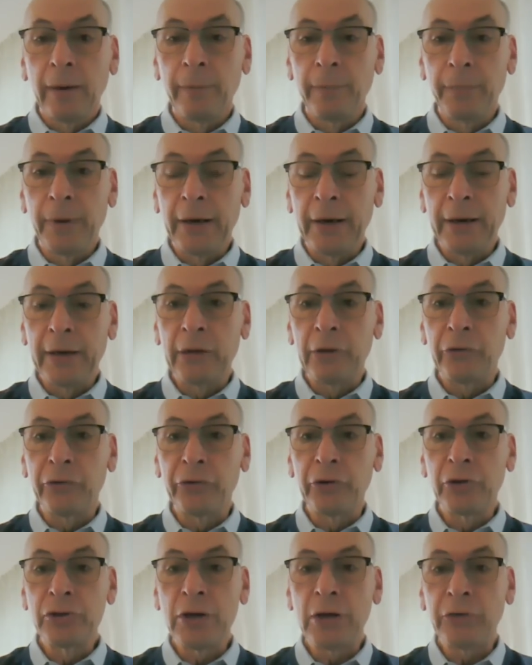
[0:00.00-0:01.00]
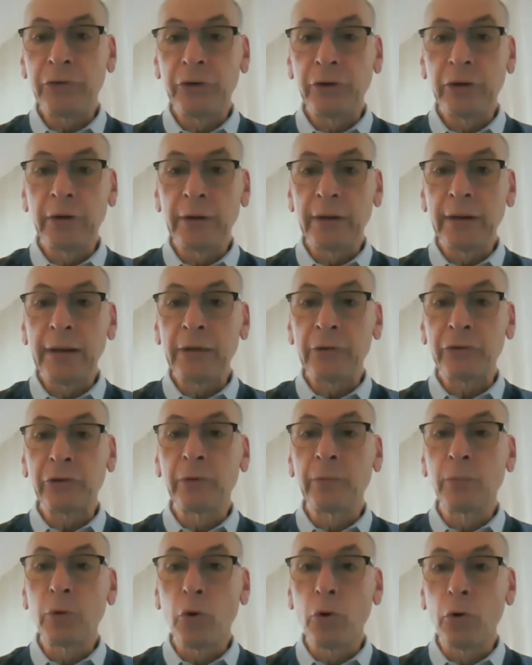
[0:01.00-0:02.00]
by suggesting that
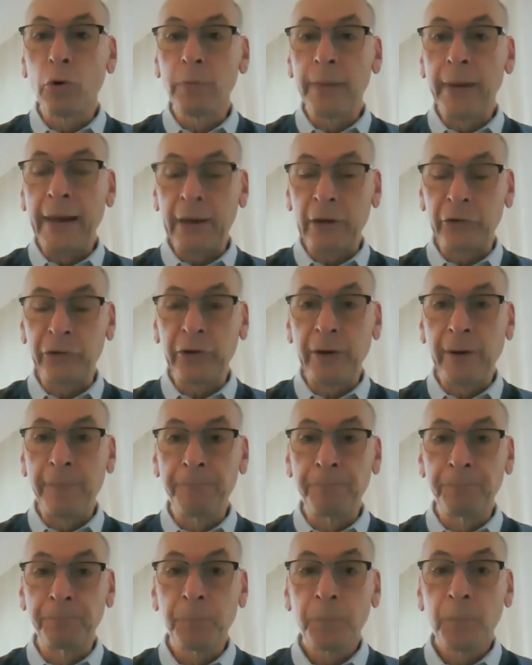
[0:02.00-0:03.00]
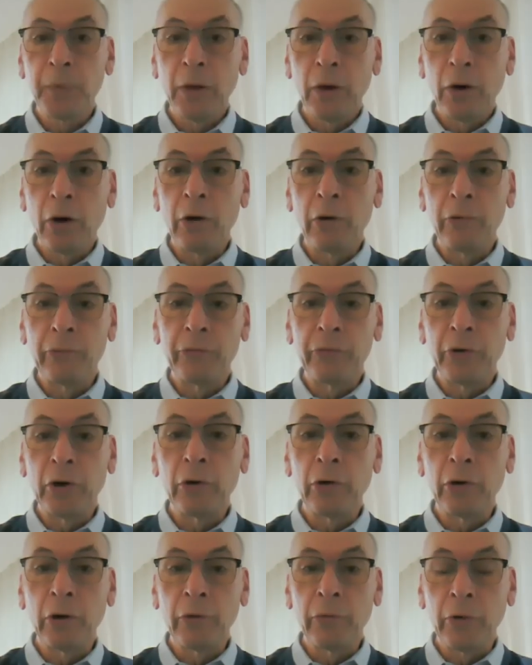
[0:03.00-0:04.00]
Eskom call back some of,
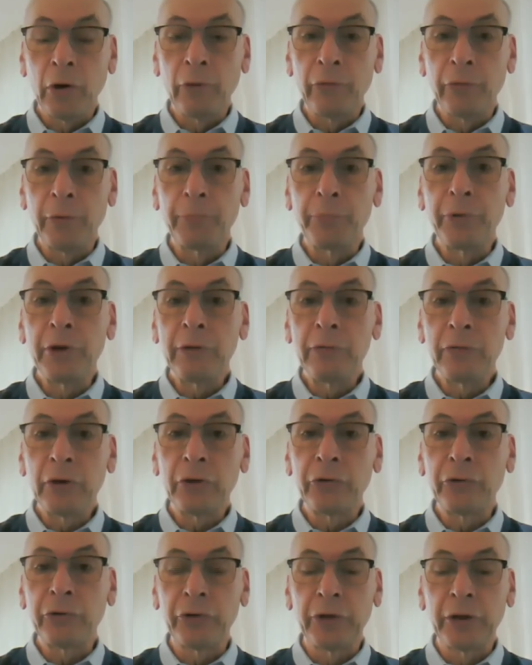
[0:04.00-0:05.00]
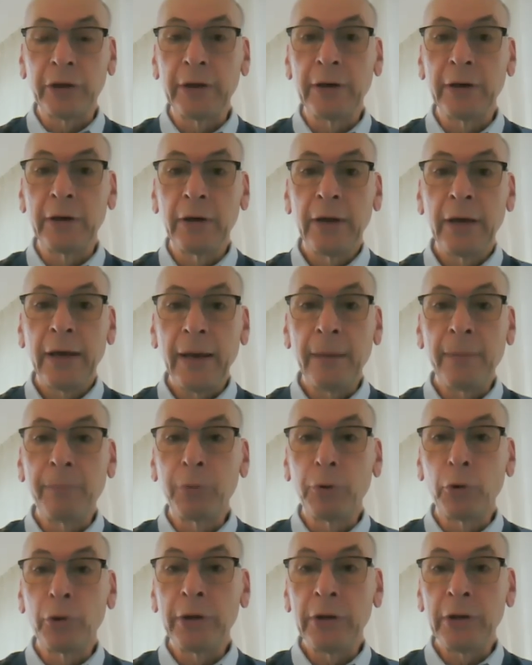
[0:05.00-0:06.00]
of, of the previous uh,
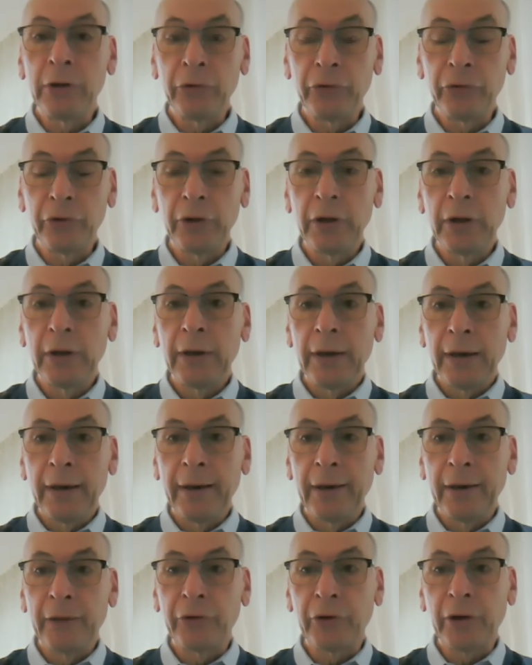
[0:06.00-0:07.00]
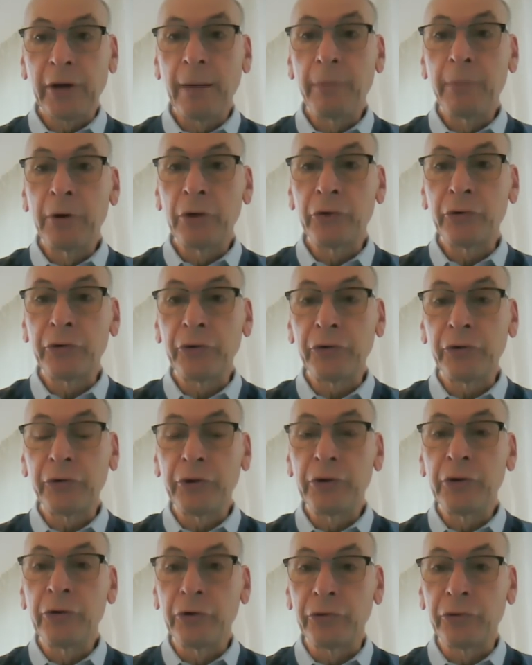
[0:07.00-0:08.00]
employees uh, to come and
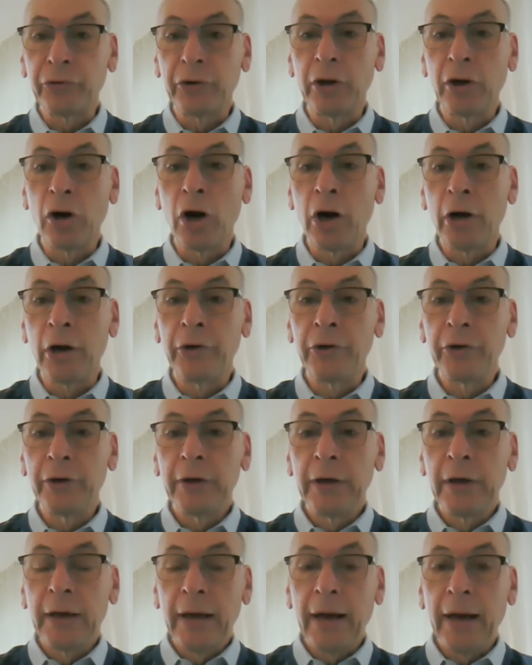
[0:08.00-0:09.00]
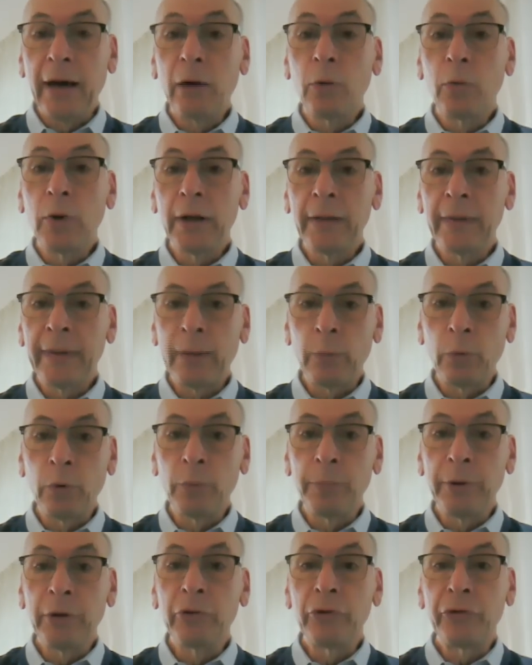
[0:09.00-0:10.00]
assist in this regard. How well that
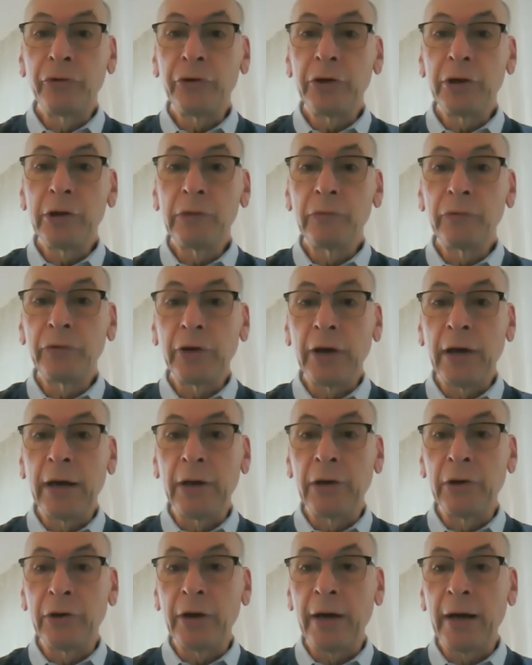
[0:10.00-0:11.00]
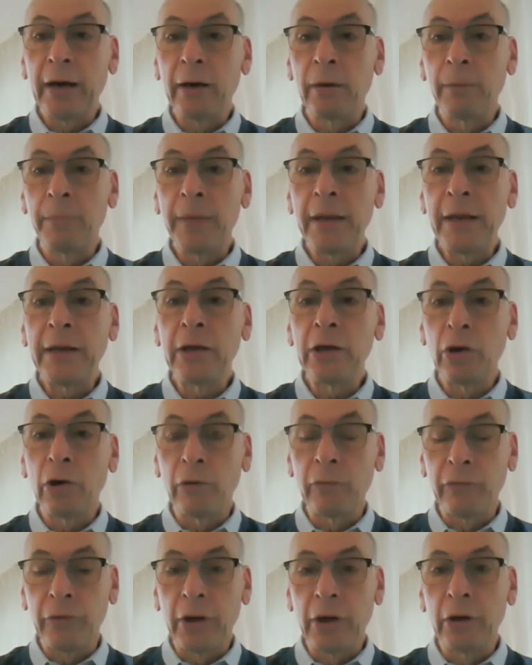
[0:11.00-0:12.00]
will be received and how many
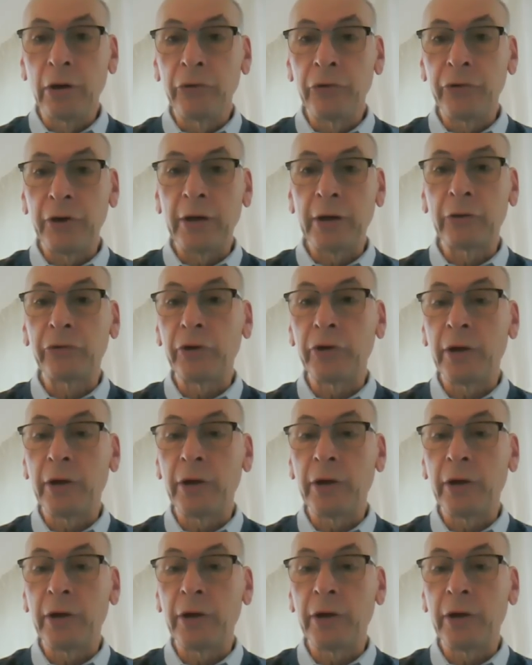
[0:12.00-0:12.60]
of those ex